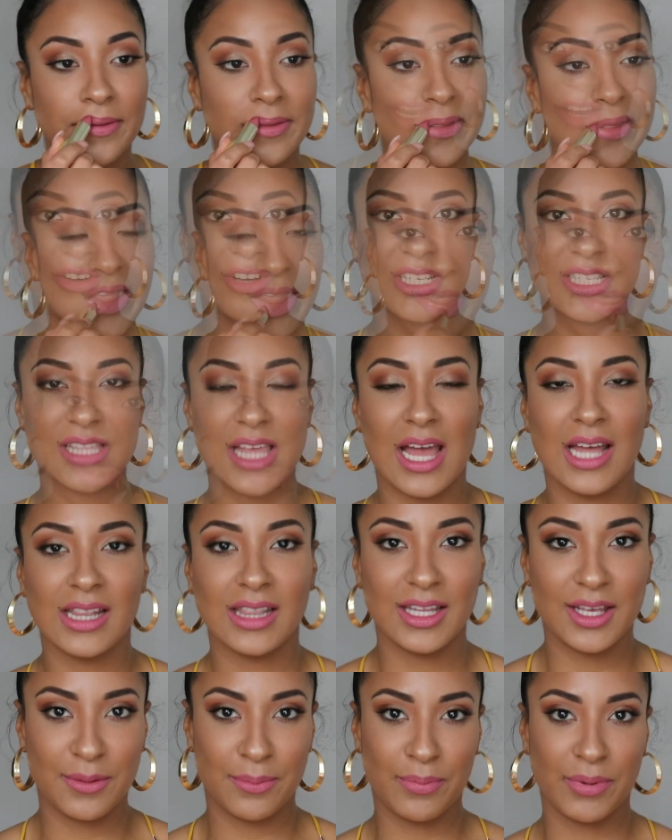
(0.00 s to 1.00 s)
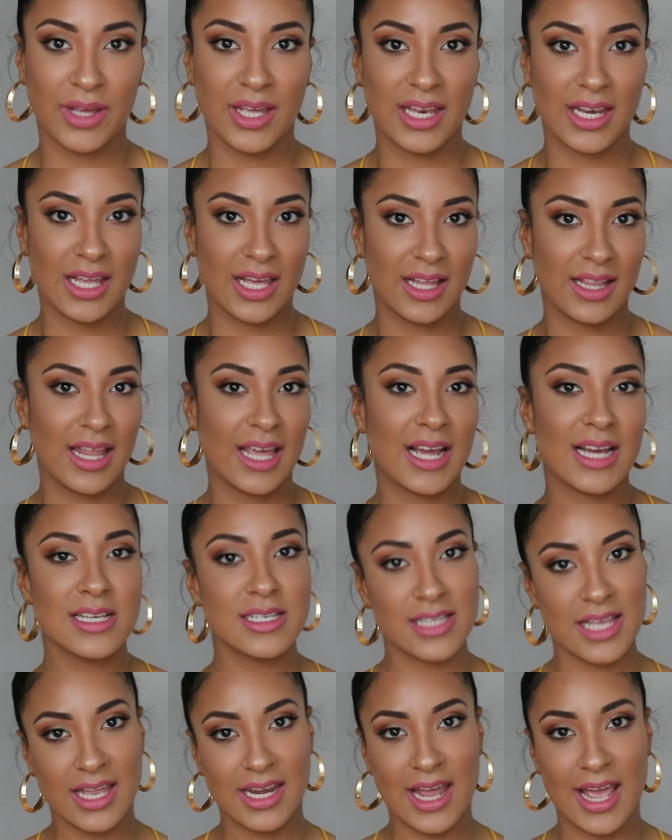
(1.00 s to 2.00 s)
Here's that lip. It, like I
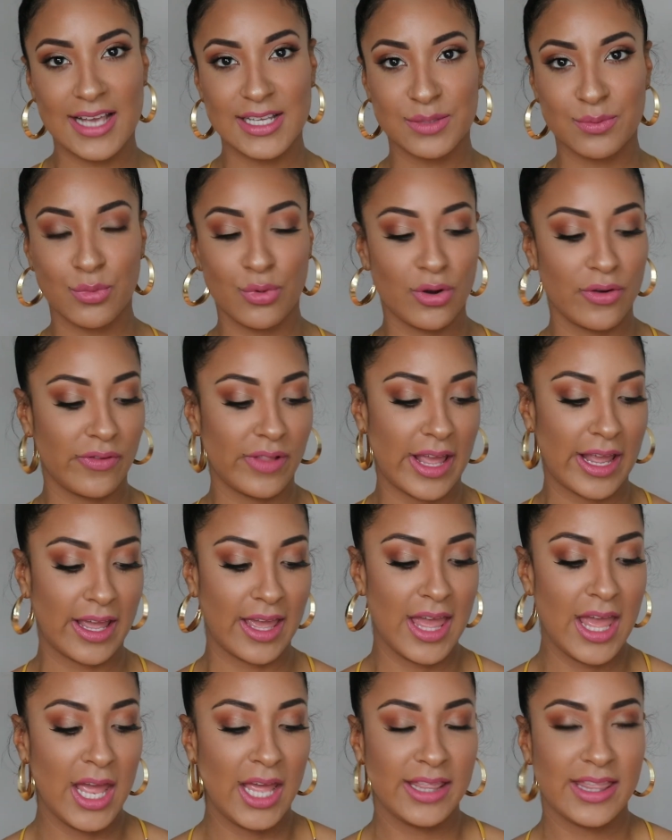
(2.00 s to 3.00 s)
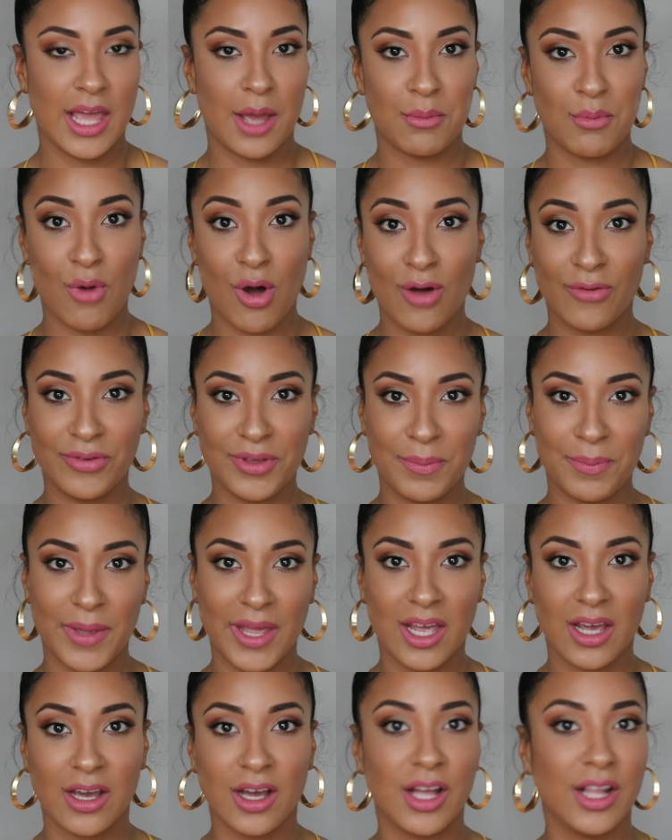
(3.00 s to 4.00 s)
said, it has more of like that mauve-y
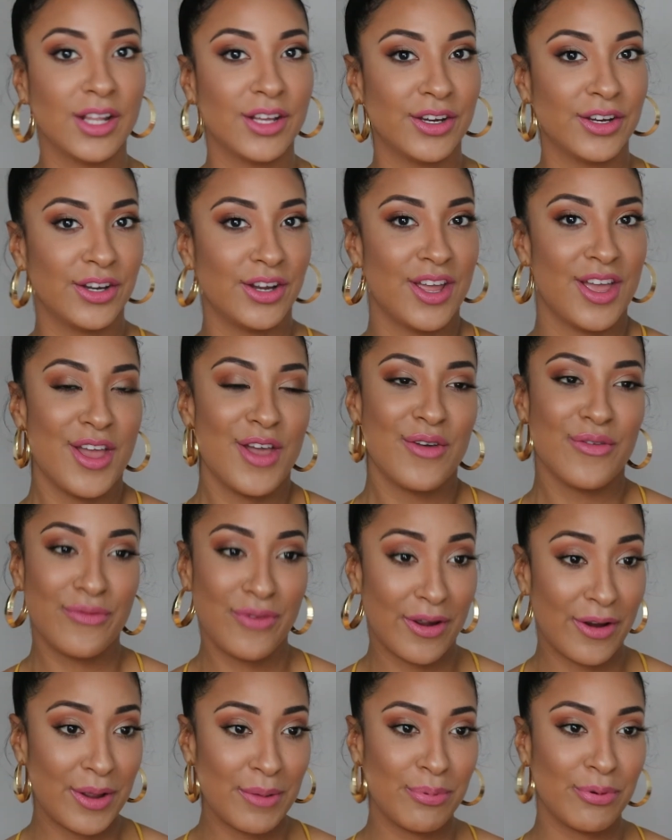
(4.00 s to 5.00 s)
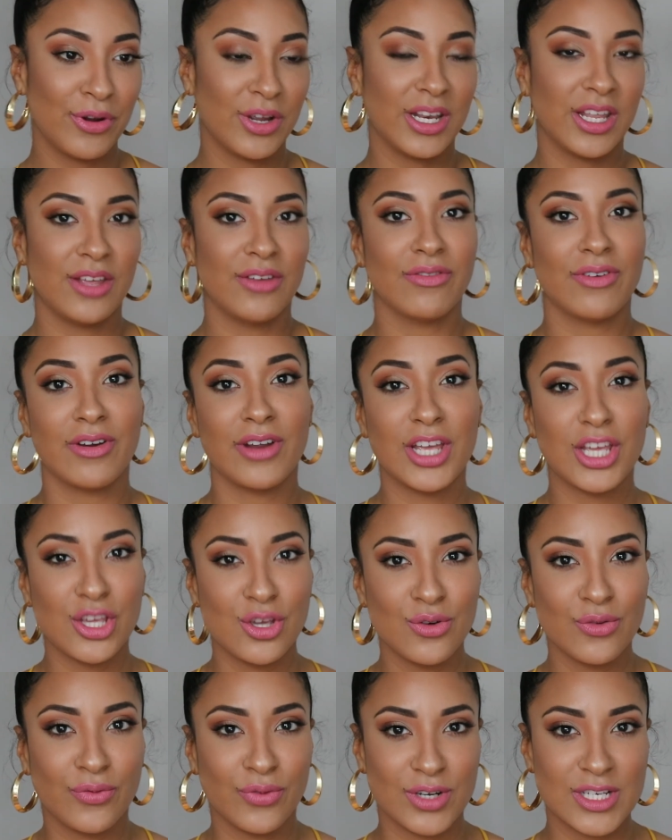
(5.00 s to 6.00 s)
pink color. Very pretty, very
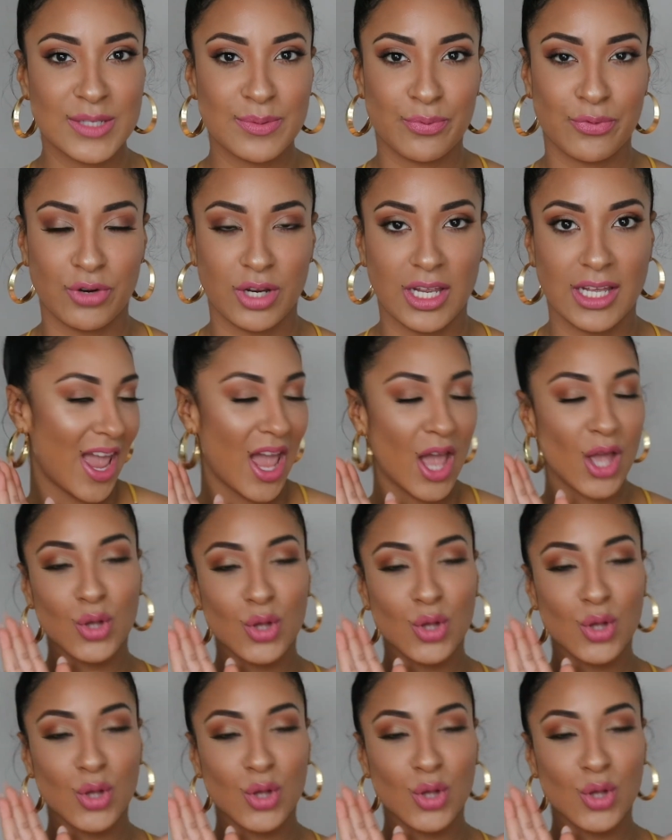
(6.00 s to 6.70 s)
cute for spring.